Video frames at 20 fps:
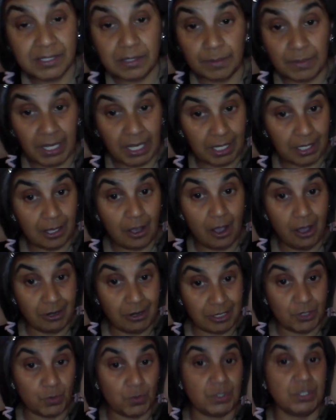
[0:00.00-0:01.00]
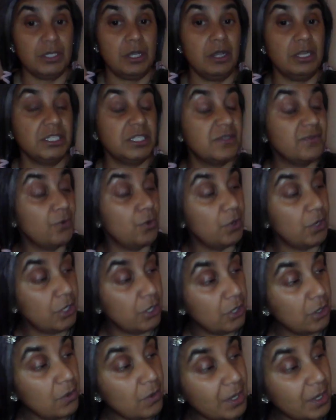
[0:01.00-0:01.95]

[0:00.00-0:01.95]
I'm getting cardinal signs for you,